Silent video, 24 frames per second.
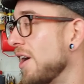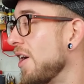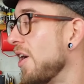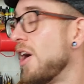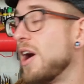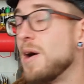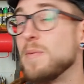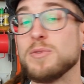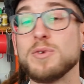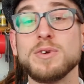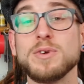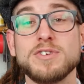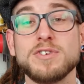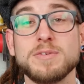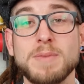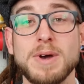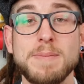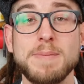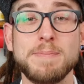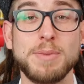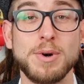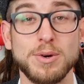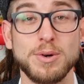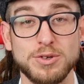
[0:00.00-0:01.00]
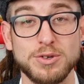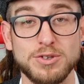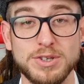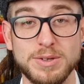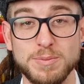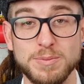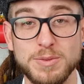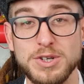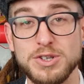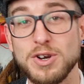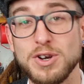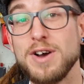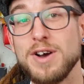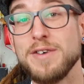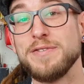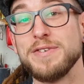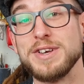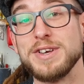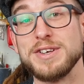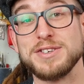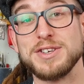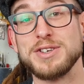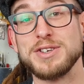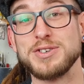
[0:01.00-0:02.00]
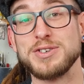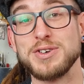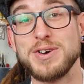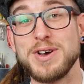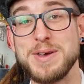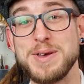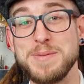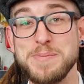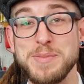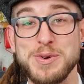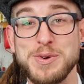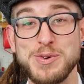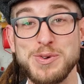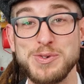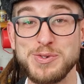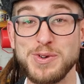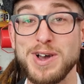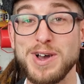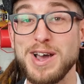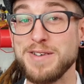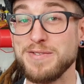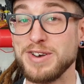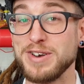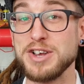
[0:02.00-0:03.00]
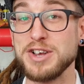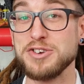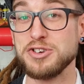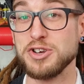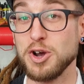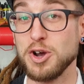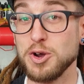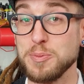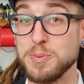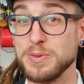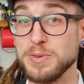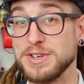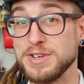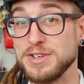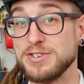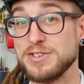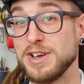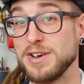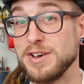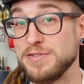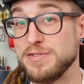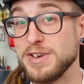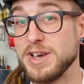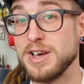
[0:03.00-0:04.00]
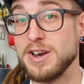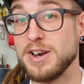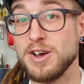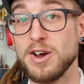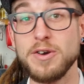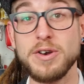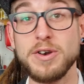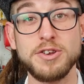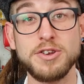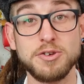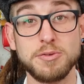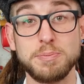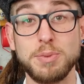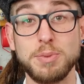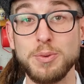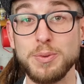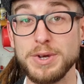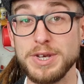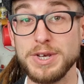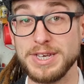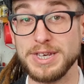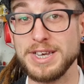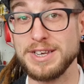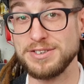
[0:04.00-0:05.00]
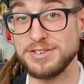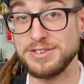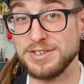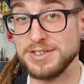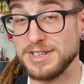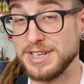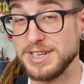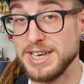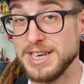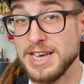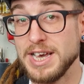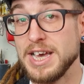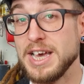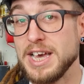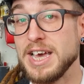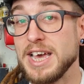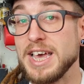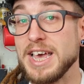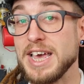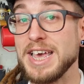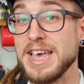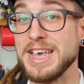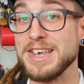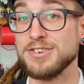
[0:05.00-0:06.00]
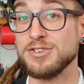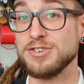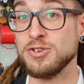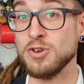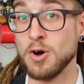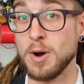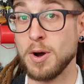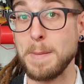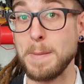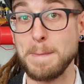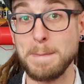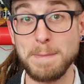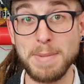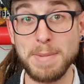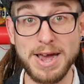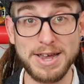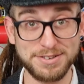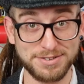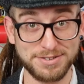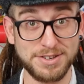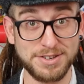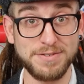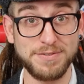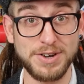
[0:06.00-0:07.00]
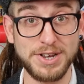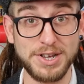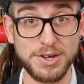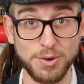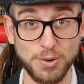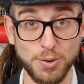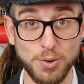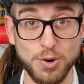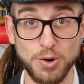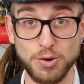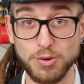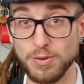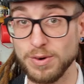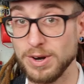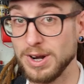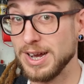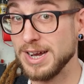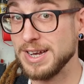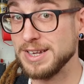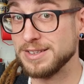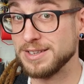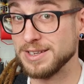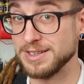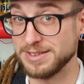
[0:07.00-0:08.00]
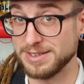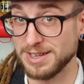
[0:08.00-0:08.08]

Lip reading: I'm doing some unboxing, which I think's exciting because I haven't actually opened this stuff yet, and I only just bought it yesterday. It's not massively Ork related.